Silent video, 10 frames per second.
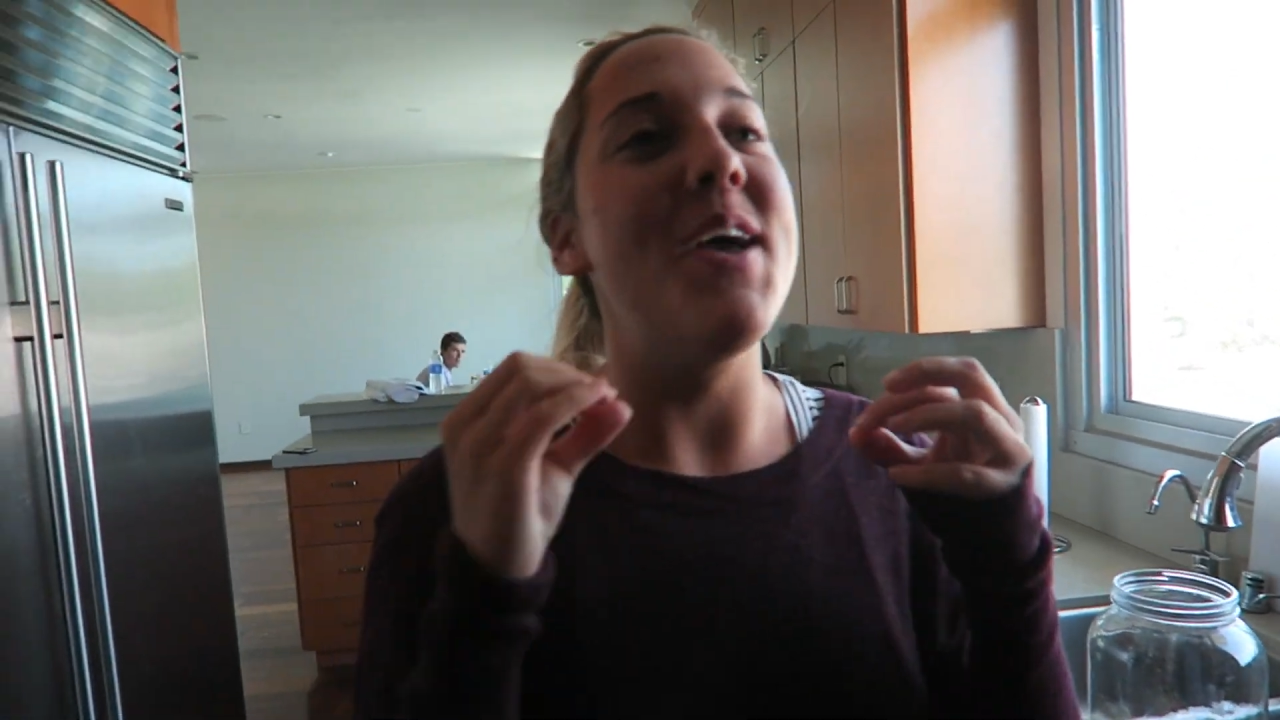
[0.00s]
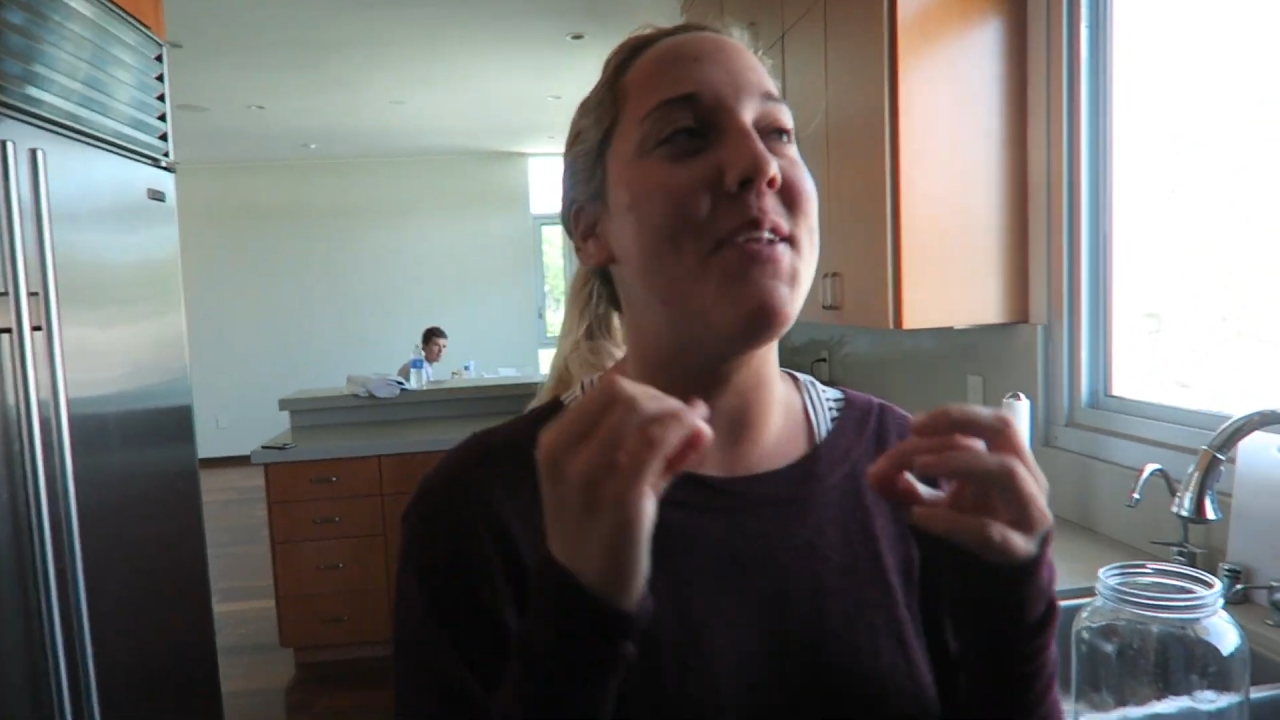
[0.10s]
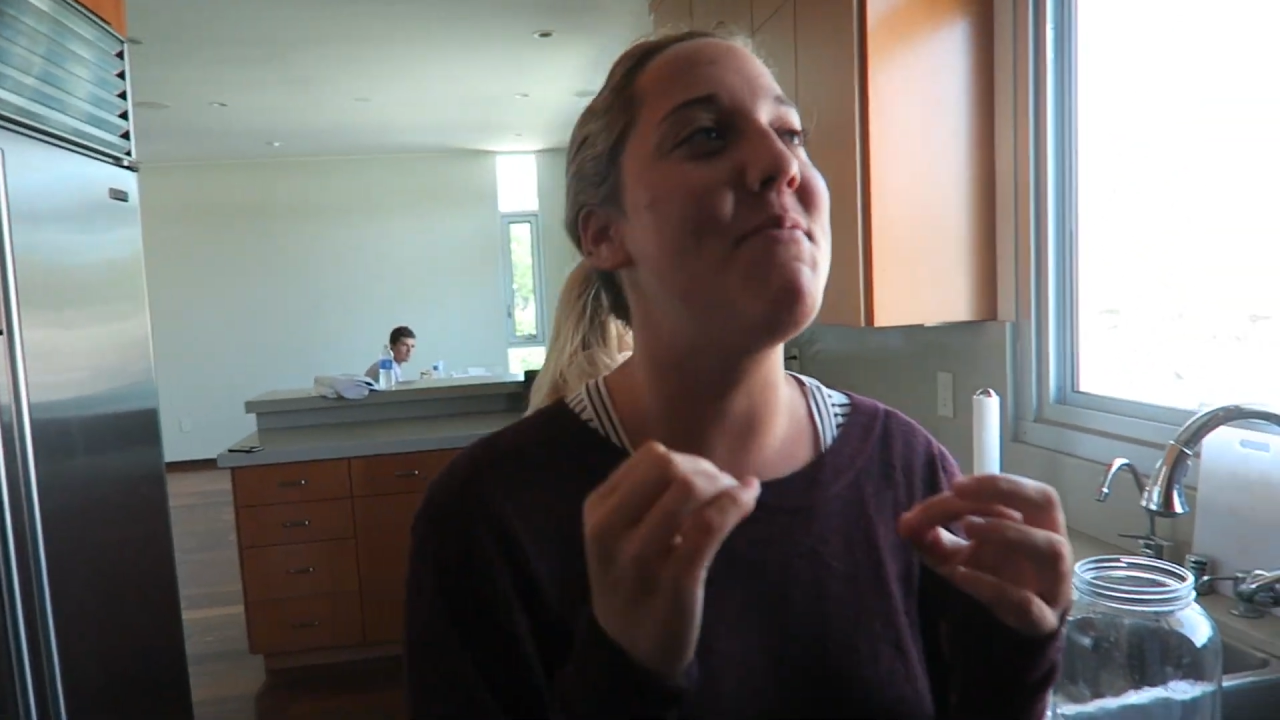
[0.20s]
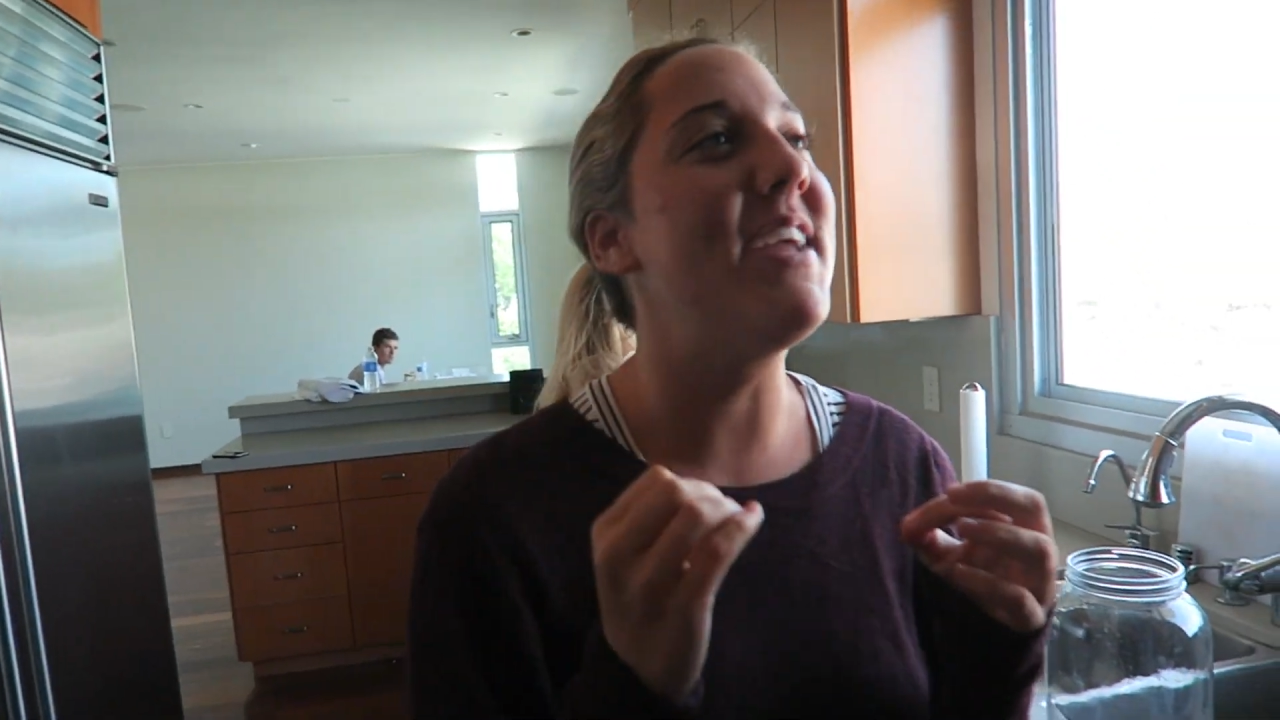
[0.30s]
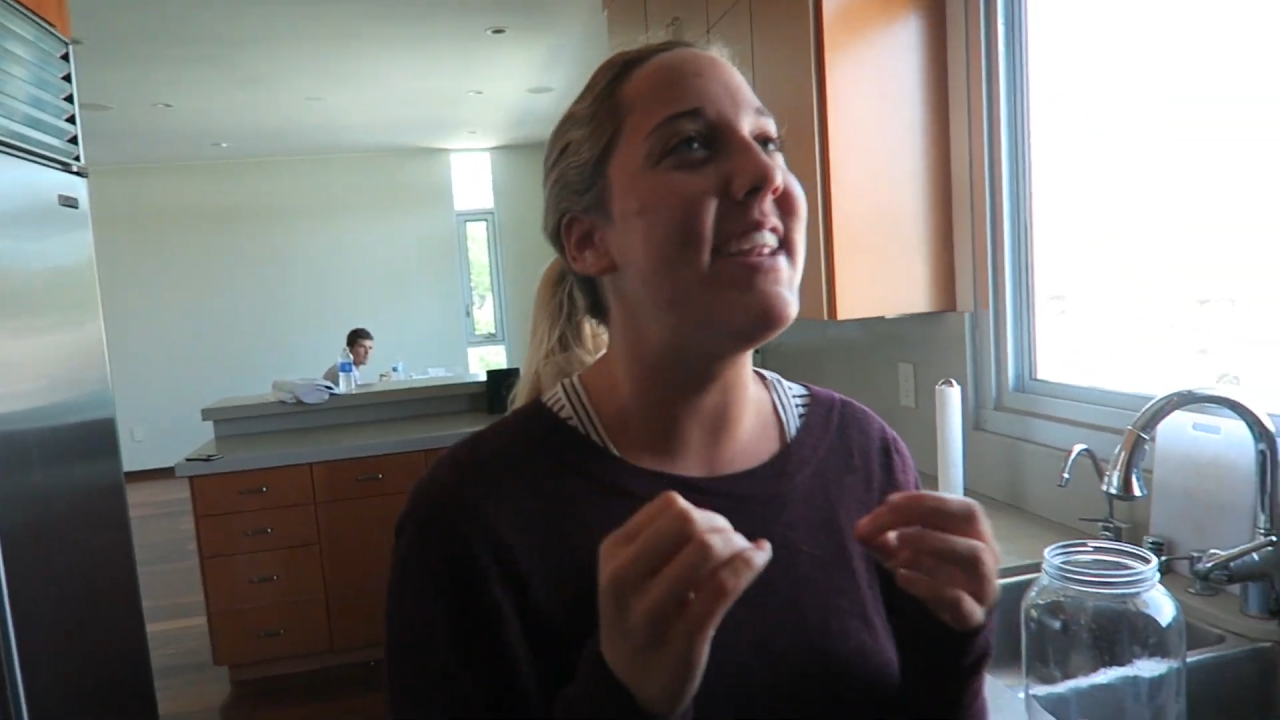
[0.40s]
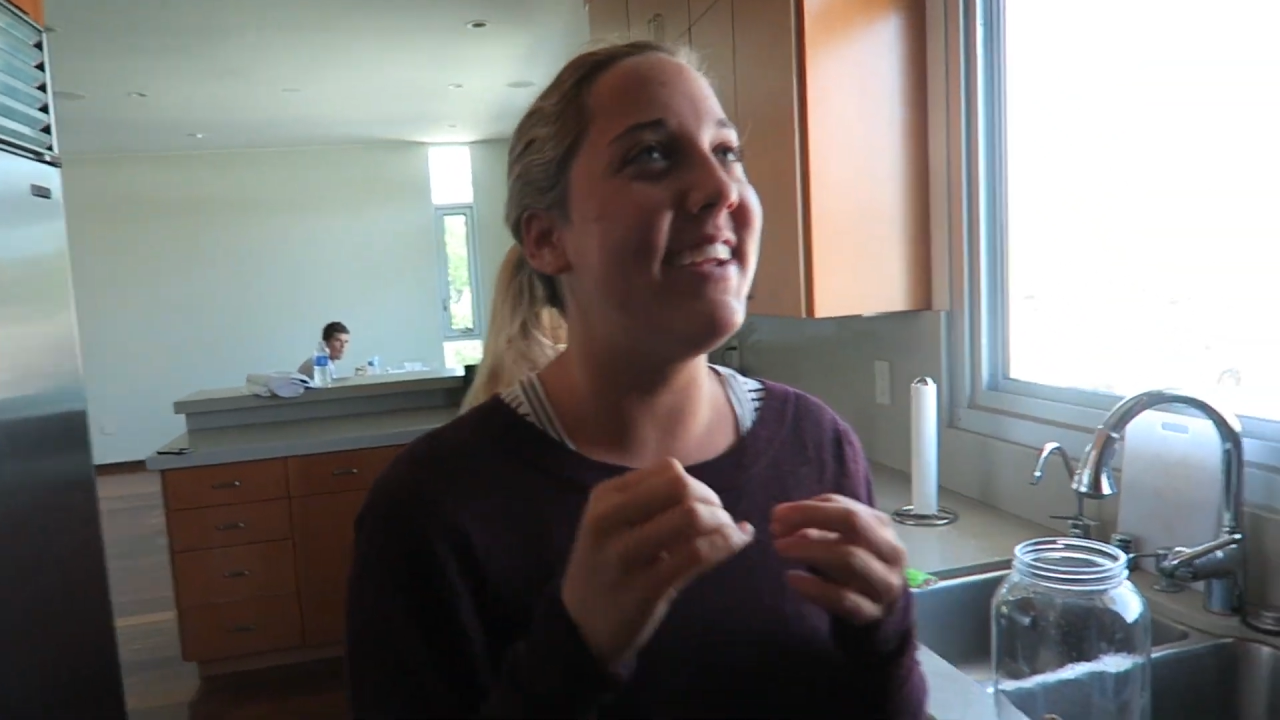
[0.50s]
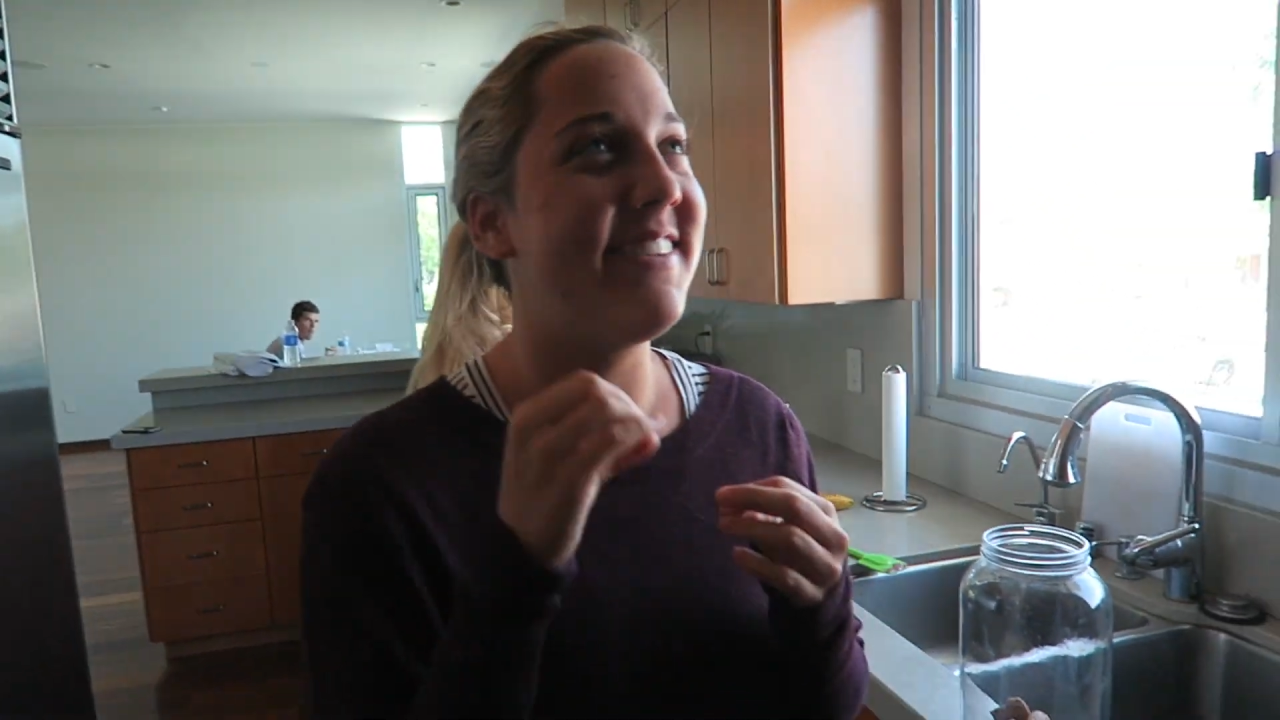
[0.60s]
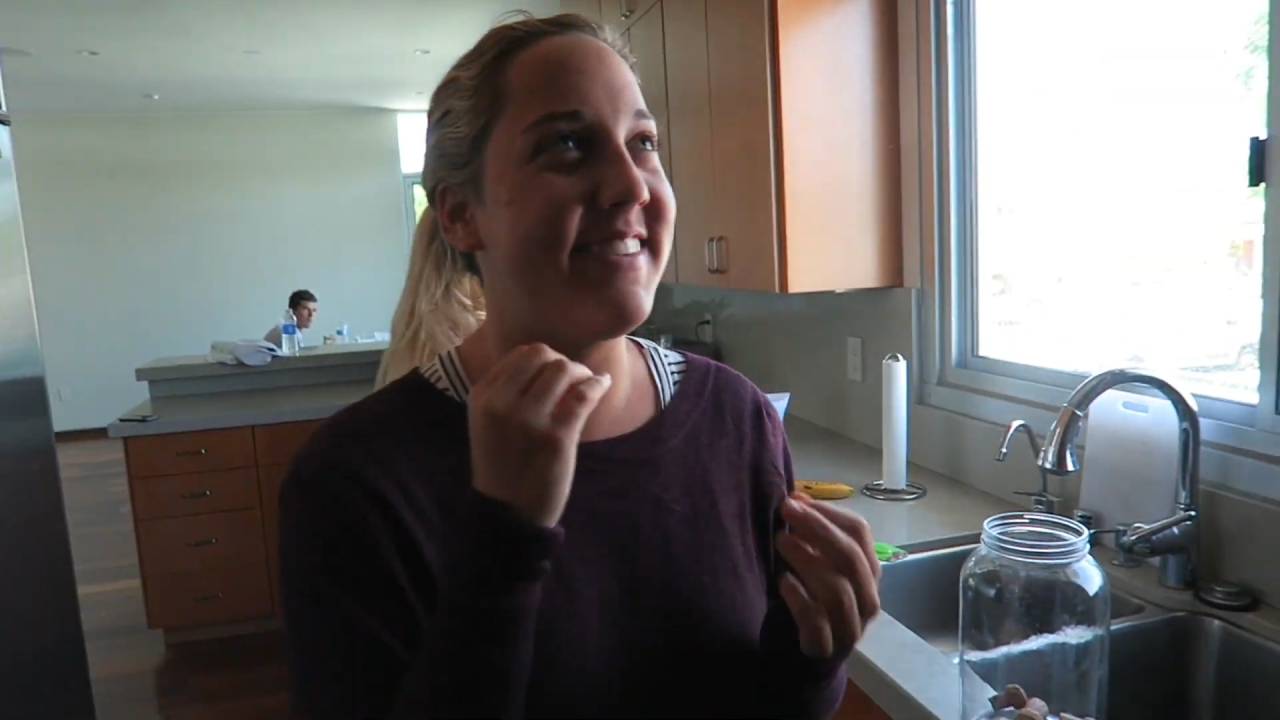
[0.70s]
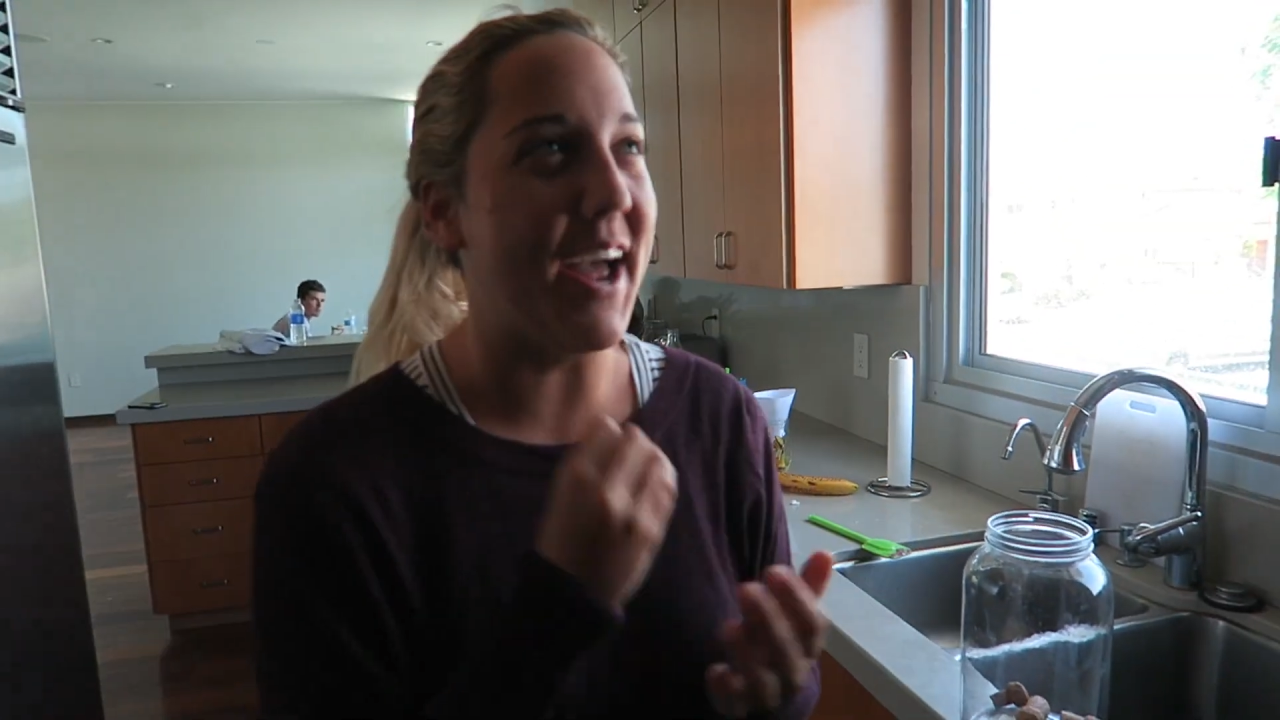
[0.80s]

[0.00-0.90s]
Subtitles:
and be in a